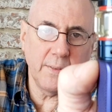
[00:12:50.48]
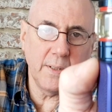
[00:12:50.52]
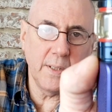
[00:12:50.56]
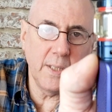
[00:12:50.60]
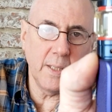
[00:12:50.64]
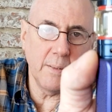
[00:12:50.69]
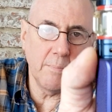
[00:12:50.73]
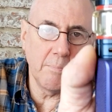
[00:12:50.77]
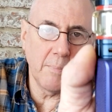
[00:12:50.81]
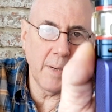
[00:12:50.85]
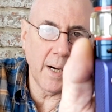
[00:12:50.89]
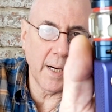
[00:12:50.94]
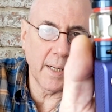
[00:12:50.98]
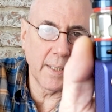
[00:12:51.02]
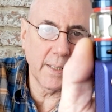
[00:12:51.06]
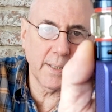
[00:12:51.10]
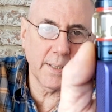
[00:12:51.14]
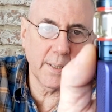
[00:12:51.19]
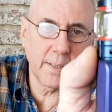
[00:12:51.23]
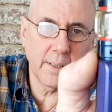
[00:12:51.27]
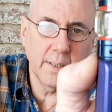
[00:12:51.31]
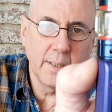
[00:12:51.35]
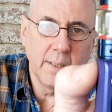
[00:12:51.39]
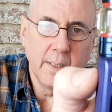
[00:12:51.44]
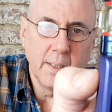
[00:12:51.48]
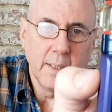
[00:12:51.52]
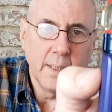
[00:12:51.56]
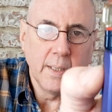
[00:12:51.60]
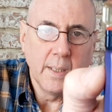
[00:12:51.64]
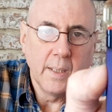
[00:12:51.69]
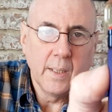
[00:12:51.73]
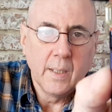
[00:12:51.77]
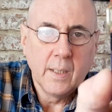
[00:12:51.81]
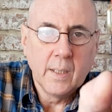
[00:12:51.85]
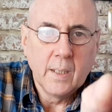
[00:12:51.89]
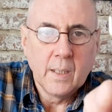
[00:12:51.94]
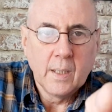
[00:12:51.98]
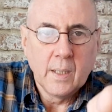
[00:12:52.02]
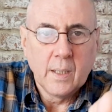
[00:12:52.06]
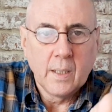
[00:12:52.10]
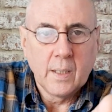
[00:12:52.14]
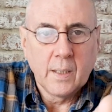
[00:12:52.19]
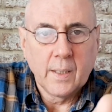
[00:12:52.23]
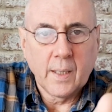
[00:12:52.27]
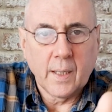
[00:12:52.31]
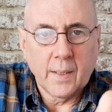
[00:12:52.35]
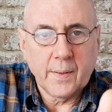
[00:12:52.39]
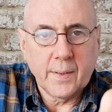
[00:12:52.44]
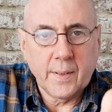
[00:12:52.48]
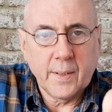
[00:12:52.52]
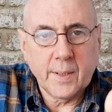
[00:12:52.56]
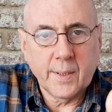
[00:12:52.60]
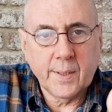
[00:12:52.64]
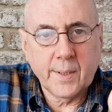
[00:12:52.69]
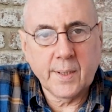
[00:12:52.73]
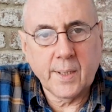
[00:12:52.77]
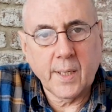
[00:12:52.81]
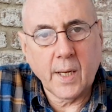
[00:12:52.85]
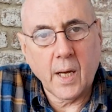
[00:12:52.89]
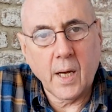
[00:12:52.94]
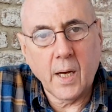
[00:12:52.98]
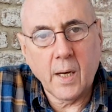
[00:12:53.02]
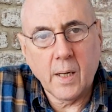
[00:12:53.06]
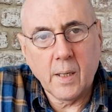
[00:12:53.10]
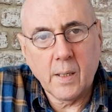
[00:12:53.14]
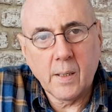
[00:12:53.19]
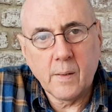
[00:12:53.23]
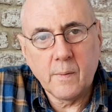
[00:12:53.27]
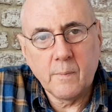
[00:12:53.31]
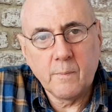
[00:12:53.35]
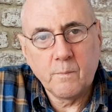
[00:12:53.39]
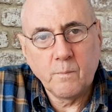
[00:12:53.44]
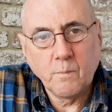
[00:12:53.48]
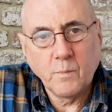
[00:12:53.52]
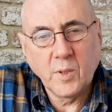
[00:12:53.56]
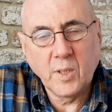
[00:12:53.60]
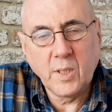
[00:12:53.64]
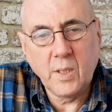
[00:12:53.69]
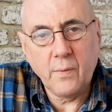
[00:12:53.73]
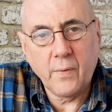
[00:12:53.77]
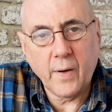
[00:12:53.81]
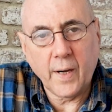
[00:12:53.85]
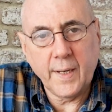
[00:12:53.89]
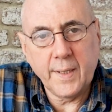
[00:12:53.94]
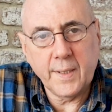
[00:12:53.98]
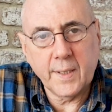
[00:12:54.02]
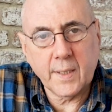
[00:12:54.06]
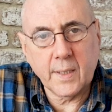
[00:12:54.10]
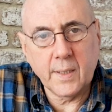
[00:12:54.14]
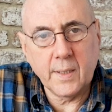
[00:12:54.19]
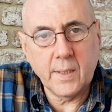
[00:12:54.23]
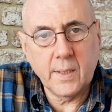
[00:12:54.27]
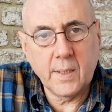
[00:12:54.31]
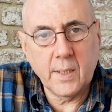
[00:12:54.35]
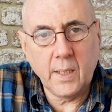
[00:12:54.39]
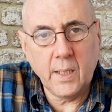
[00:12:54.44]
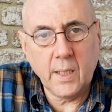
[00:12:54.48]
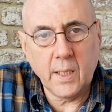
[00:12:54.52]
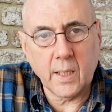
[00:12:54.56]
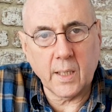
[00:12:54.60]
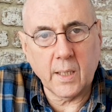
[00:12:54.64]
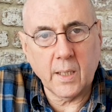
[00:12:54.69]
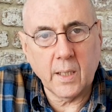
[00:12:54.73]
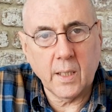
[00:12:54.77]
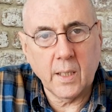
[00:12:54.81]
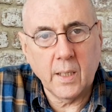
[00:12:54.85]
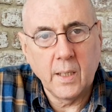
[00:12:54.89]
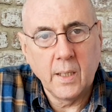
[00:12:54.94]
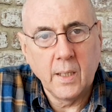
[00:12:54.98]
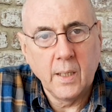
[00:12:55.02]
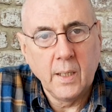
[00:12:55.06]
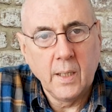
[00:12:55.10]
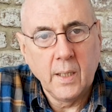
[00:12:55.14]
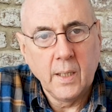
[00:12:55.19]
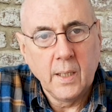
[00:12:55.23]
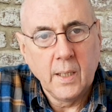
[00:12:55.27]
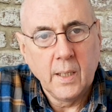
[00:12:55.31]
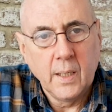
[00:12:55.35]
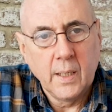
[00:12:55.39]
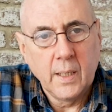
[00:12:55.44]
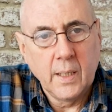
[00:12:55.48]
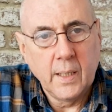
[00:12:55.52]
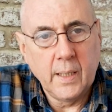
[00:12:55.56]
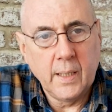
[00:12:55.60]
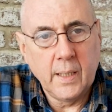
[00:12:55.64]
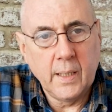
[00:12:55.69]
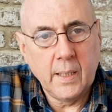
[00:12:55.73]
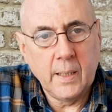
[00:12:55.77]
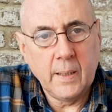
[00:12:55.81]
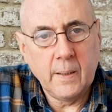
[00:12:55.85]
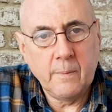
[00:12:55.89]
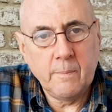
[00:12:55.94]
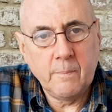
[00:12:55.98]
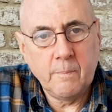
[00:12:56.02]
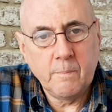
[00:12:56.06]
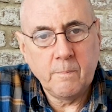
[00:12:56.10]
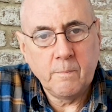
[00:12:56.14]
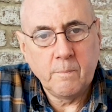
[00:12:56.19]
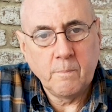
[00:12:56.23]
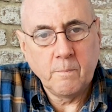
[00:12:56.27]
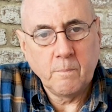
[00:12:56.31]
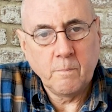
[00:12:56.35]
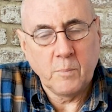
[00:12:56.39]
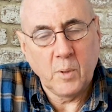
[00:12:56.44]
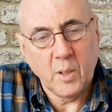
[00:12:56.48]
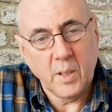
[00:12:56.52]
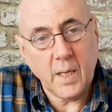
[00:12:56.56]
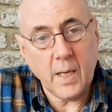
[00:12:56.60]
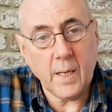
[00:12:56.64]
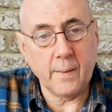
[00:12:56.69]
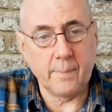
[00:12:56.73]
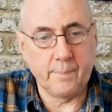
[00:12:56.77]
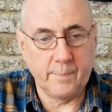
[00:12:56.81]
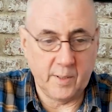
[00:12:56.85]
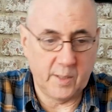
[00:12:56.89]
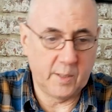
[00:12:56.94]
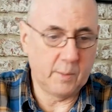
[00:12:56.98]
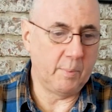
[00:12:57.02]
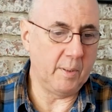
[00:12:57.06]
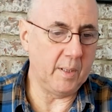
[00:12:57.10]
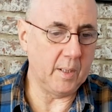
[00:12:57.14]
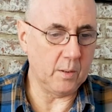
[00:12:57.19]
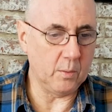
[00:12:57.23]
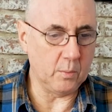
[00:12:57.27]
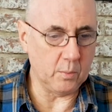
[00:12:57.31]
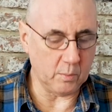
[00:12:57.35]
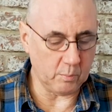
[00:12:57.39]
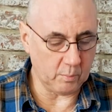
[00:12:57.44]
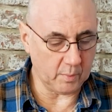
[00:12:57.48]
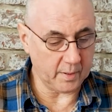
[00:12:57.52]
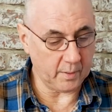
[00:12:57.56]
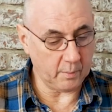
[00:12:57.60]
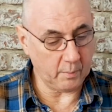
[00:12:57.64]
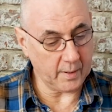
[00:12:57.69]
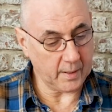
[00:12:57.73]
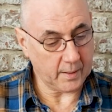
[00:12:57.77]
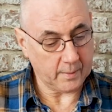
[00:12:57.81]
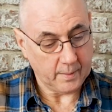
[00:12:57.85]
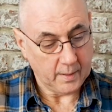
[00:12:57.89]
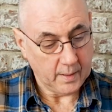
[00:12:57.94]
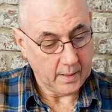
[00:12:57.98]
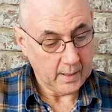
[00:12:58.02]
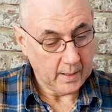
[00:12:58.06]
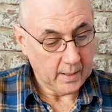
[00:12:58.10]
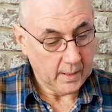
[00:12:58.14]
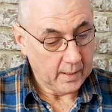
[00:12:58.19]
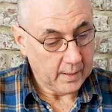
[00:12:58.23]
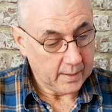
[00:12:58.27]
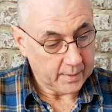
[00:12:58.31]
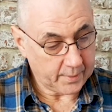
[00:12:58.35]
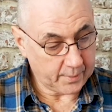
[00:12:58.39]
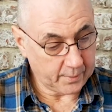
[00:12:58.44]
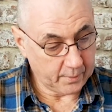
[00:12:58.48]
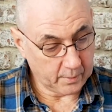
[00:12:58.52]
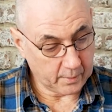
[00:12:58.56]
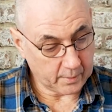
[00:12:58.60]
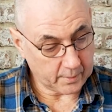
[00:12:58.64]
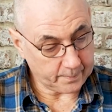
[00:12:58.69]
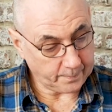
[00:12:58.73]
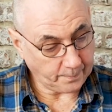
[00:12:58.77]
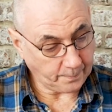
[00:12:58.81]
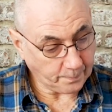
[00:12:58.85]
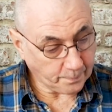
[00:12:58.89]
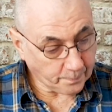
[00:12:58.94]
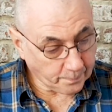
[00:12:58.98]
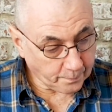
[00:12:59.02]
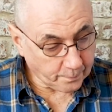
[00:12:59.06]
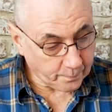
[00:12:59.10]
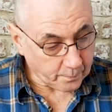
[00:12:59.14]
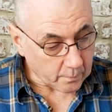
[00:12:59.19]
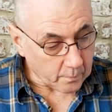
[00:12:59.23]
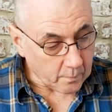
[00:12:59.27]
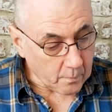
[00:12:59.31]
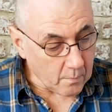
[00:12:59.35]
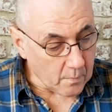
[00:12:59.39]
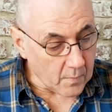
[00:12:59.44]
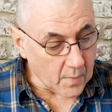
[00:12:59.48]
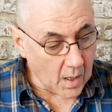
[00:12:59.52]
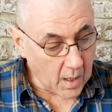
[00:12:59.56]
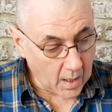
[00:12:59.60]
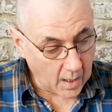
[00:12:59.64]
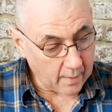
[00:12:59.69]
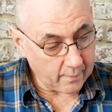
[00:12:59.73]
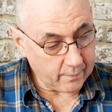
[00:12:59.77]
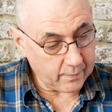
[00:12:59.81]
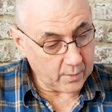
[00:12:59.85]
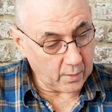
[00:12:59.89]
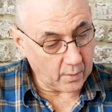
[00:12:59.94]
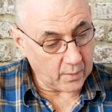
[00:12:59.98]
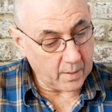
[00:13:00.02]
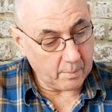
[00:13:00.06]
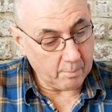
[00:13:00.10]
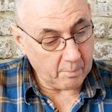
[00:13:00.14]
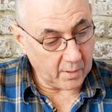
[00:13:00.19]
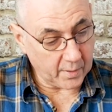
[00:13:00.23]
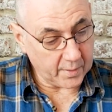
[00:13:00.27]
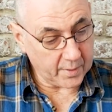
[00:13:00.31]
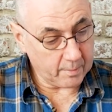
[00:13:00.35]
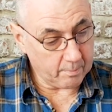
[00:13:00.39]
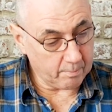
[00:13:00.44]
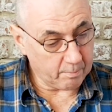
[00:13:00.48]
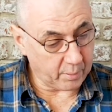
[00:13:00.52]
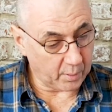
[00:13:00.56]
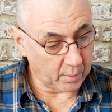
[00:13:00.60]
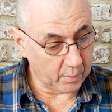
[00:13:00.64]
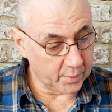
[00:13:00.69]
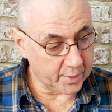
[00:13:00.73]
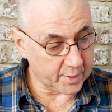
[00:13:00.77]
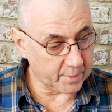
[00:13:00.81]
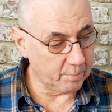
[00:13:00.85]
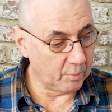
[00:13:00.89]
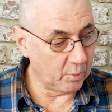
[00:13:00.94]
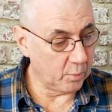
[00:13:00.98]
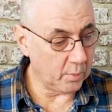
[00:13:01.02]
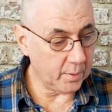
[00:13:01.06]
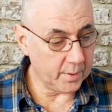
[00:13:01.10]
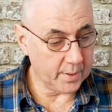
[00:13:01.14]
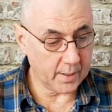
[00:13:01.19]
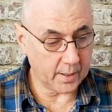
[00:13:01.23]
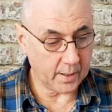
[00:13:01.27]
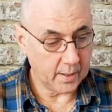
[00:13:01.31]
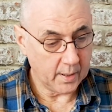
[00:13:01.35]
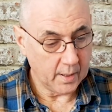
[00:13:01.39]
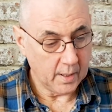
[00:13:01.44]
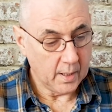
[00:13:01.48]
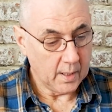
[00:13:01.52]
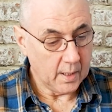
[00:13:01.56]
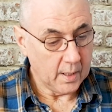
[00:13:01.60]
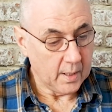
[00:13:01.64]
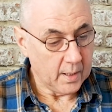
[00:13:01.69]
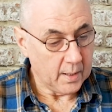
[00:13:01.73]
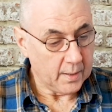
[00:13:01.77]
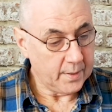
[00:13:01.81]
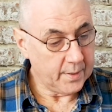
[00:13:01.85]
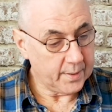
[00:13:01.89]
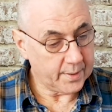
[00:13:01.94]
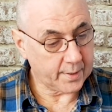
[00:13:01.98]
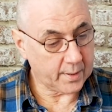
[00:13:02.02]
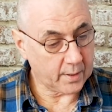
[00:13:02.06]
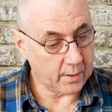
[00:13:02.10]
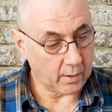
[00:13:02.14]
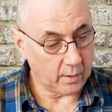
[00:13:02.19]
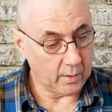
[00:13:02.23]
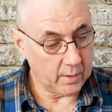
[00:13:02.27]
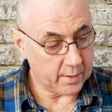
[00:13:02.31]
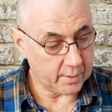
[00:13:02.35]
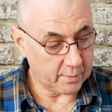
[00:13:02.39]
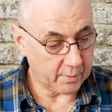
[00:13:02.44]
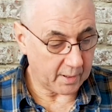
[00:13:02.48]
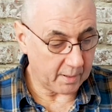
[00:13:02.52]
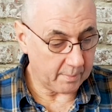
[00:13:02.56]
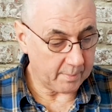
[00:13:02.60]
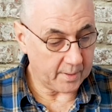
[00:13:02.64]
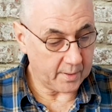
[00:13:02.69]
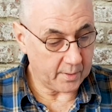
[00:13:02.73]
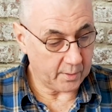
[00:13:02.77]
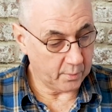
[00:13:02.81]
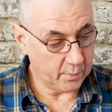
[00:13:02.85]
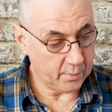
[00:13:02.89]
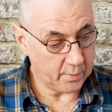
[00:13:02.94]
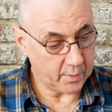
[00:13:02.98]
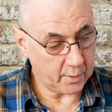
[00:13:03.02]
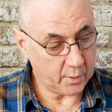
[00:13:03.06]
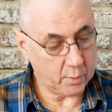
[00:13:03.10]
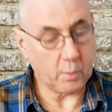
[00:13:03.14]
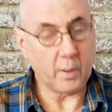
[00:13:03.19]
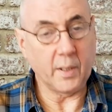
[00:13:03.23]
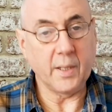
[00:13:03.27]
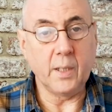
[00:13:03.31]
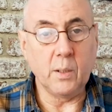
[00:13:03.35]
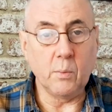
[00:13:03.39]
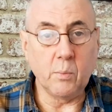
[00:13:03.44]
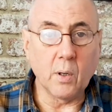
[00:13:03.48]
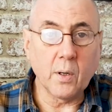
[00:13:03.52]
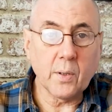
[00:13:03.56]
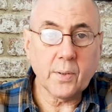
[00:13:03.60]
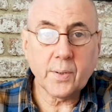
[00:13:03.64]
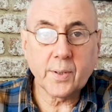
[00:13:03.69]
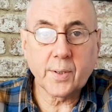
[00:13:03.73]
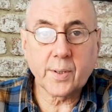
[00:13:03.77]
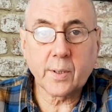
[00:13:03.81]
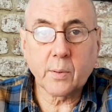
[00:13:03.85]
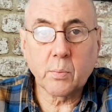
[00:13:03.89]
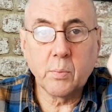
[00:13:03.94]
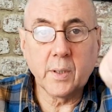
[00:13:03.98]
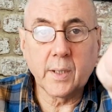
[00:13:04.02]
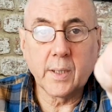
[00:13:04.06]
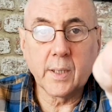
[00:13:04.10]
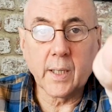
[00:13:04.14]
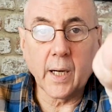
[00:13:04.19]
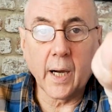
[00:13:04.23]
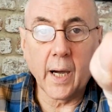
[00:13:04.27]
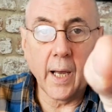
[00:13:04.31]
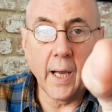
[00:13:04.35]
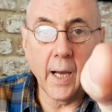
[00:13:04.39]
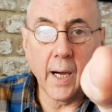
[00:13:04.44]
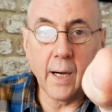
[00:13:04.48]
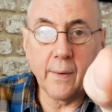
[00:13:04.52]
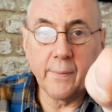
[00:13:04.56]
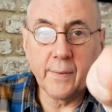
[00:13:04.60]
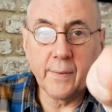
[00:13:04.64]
is your max that this device can take. But yeah, it's been going very well. So I've got the modern pulse mode. This coil is recommended 120 watts, which I have